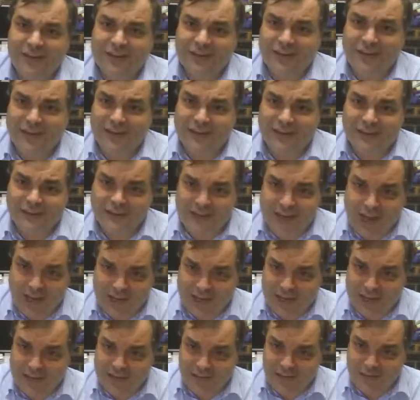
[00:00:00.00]
that
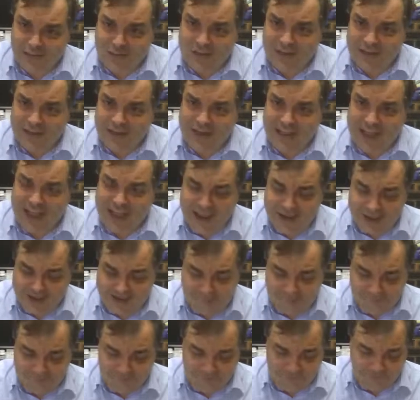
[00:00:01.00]
Jackie woman
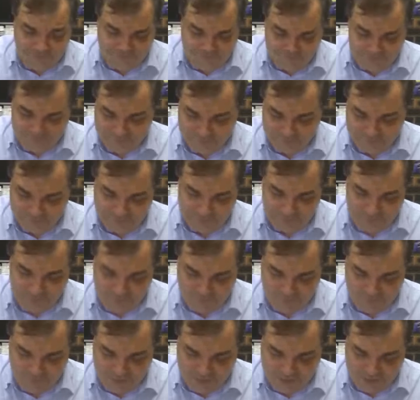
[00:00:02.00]
there,
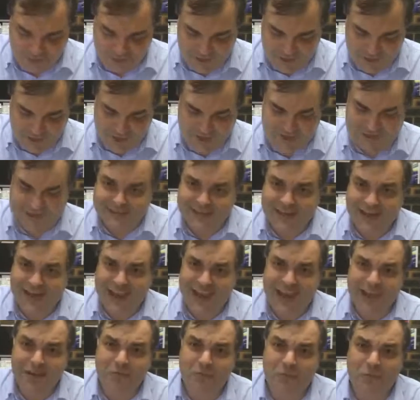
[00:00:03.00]
what can I
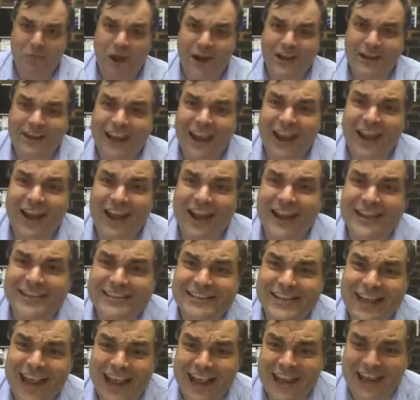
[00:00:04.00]
say? What can I
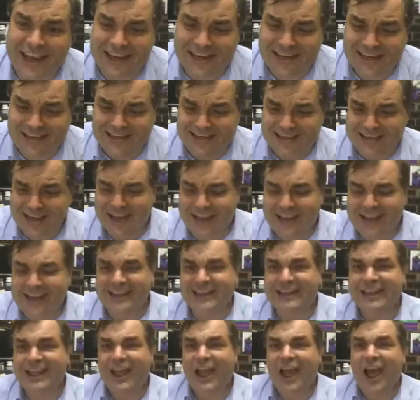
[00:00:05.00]
say
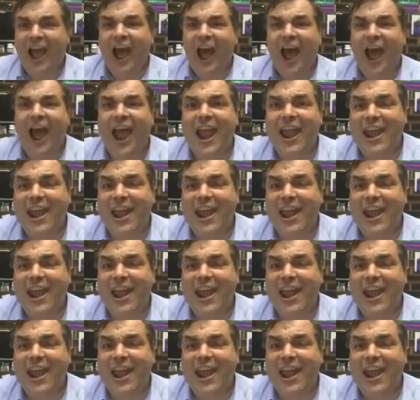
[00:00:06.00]
indeed? I